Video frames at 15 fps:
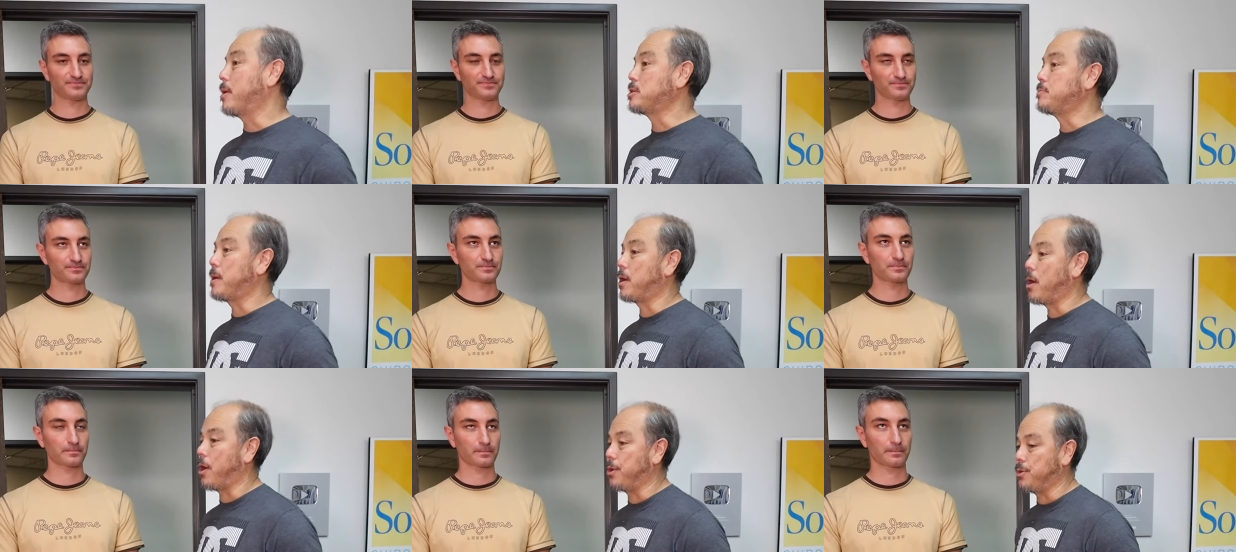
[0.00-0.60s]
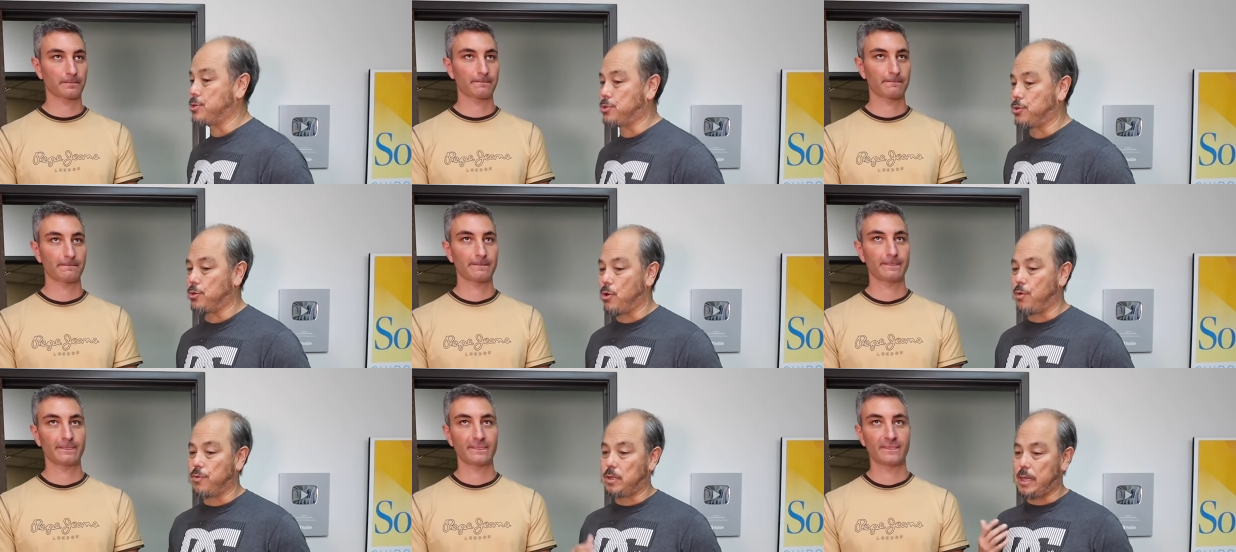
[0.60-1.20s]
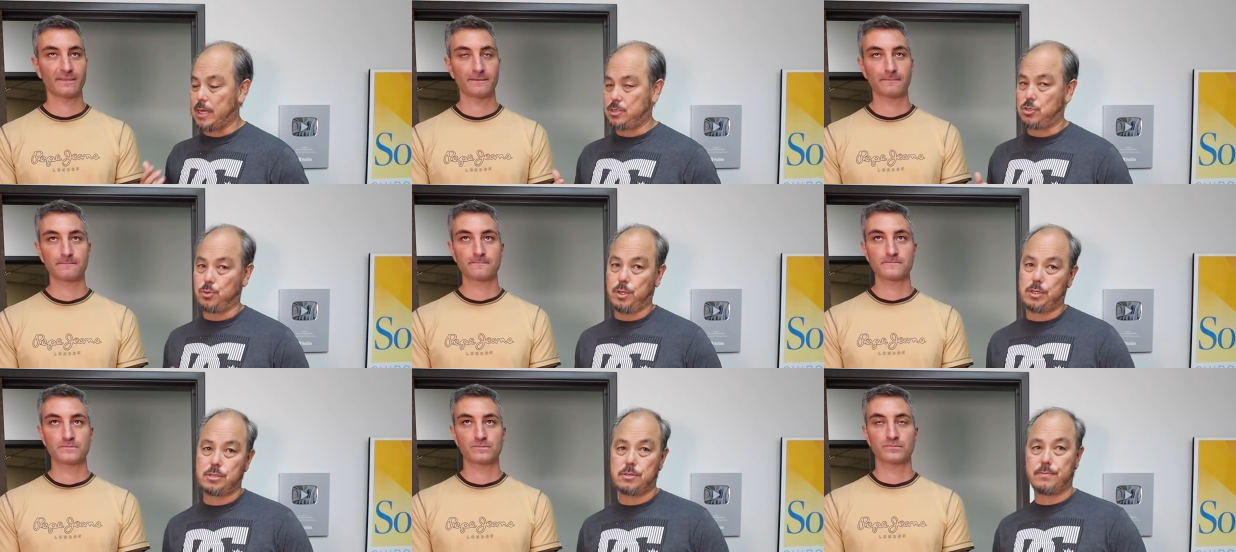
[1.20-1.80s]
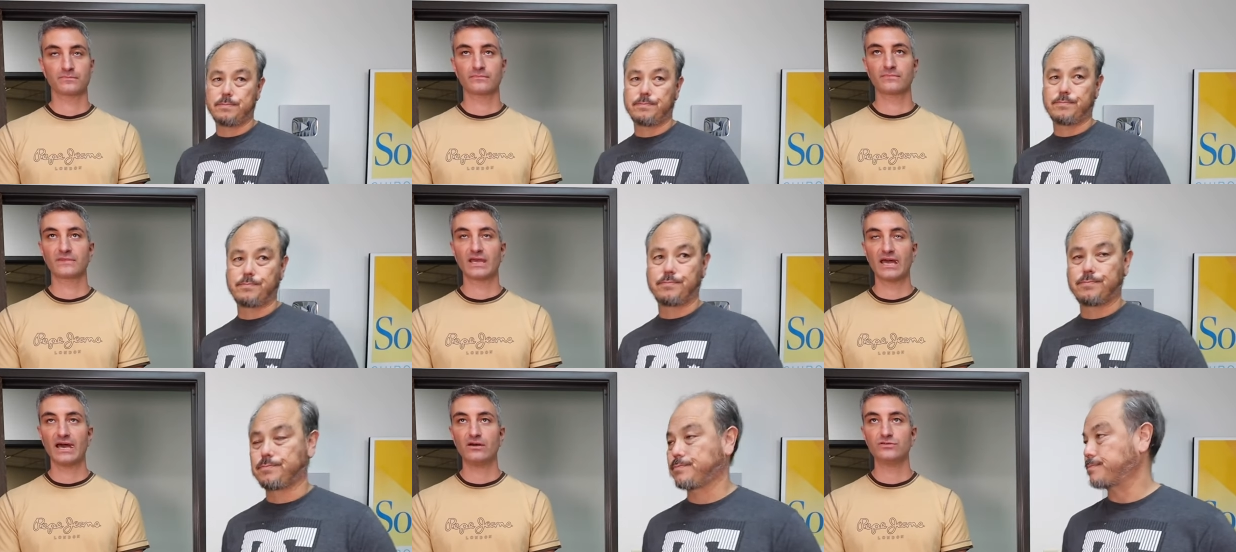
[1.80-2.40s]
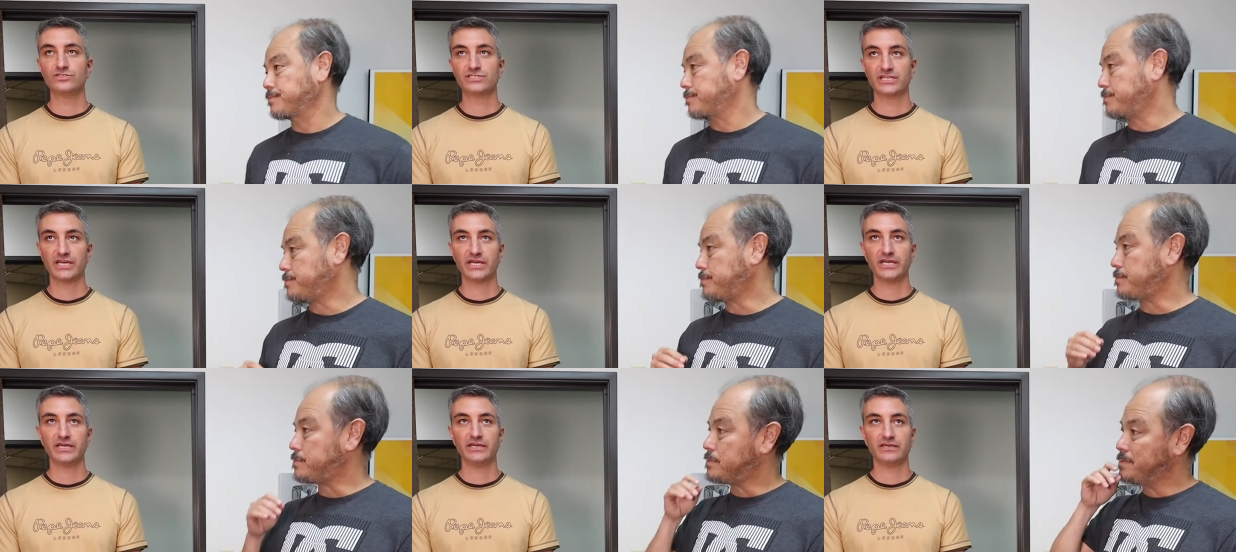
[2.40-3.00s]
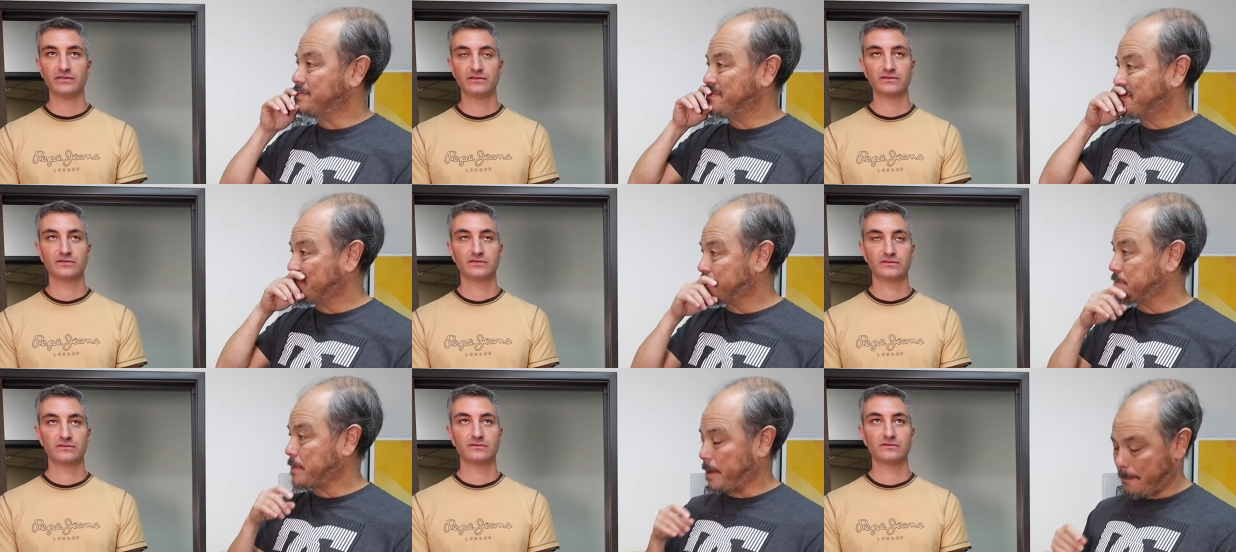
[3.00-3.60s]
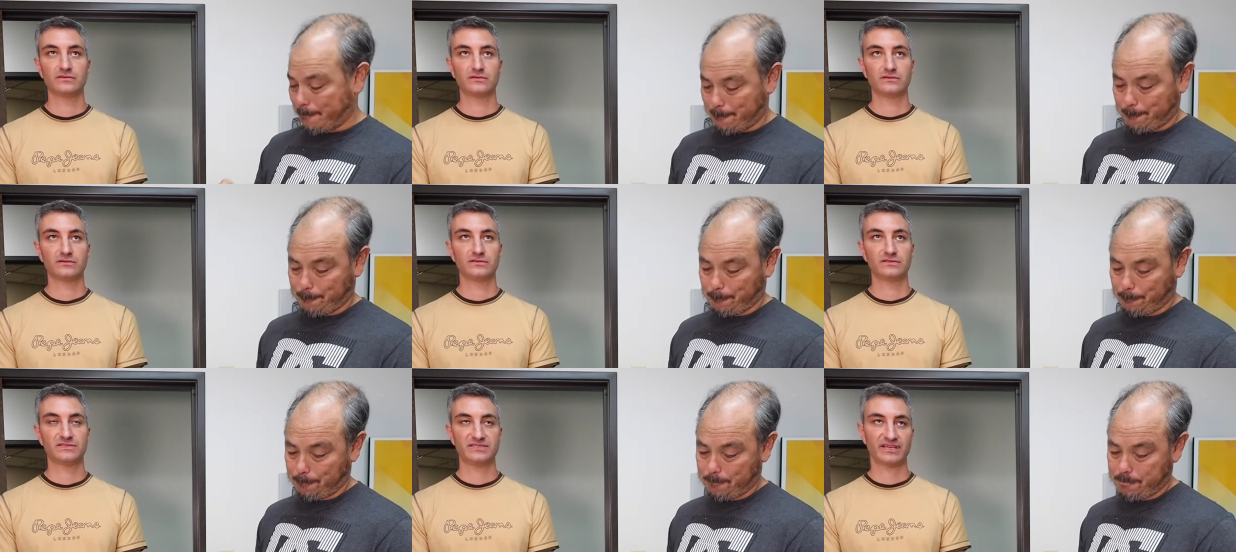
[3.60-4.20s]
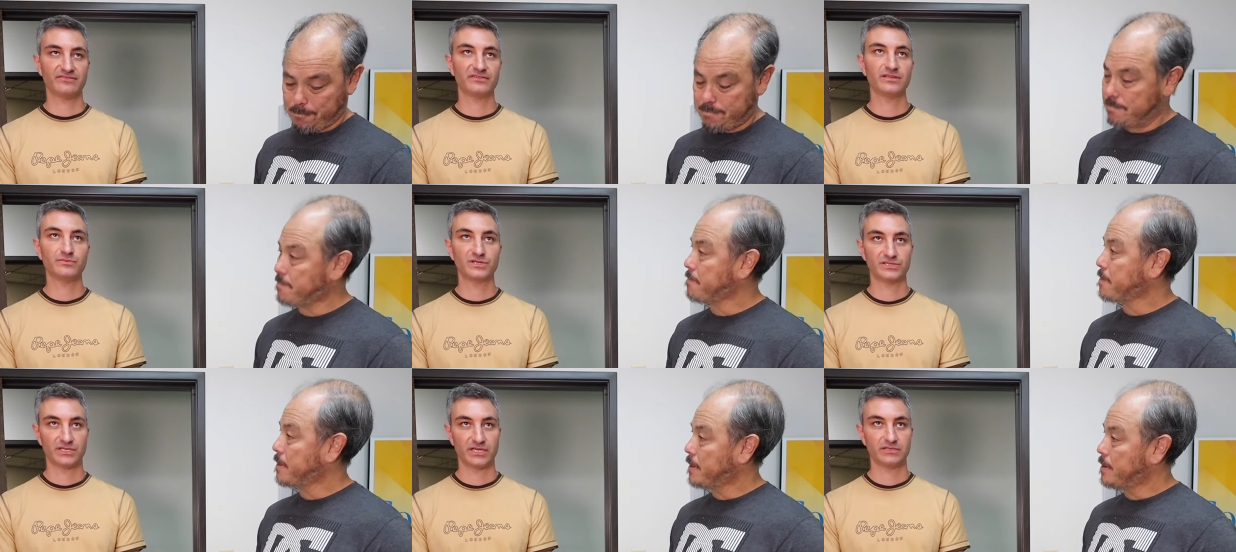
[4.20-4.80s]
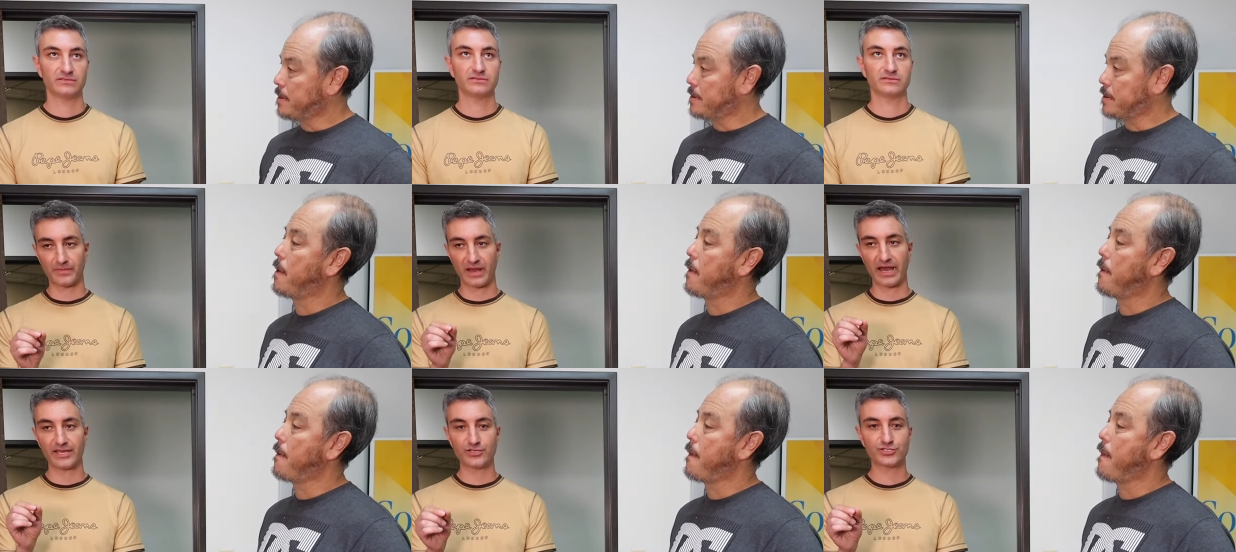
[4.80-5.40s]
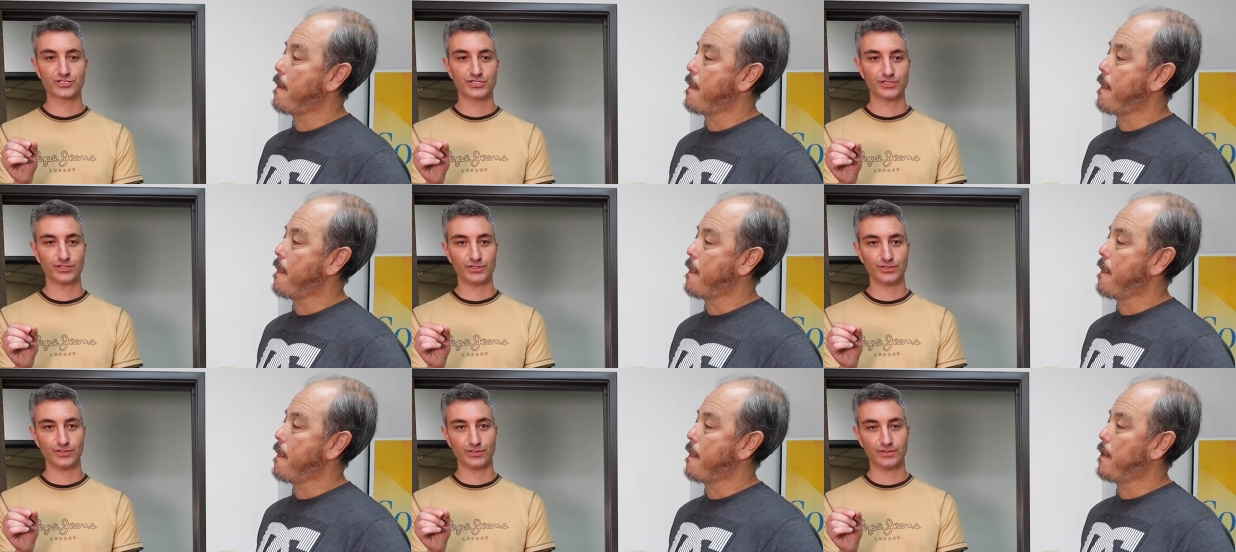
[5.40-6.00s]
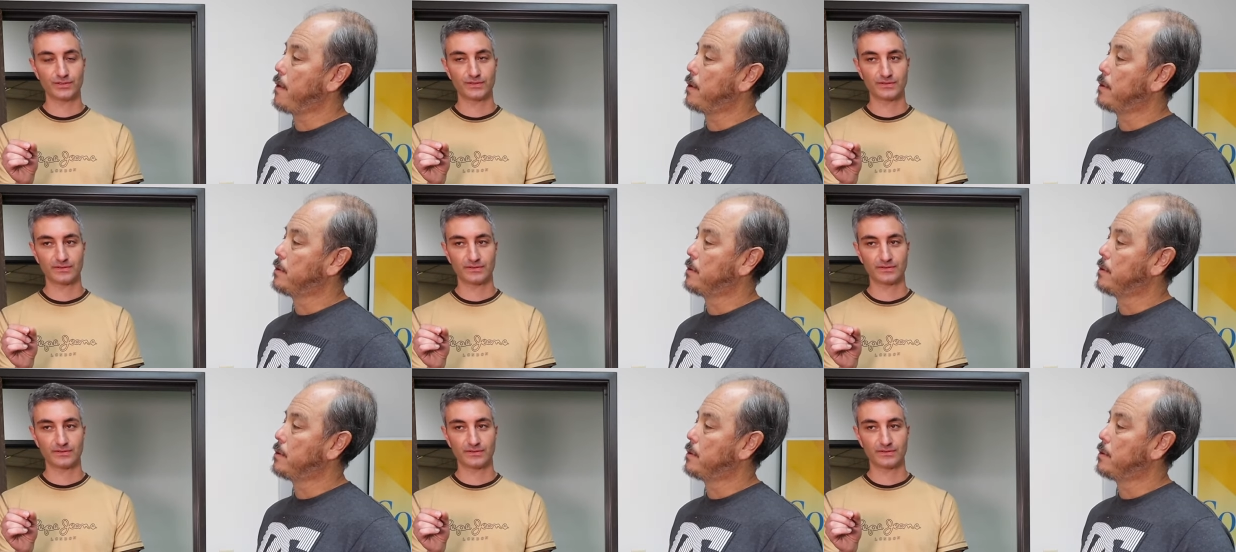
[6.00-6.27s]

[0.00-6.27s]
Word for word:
Speaker 1: much better are you, sir, over the last two weeks?
Speaker 2: I would say 70%. I used to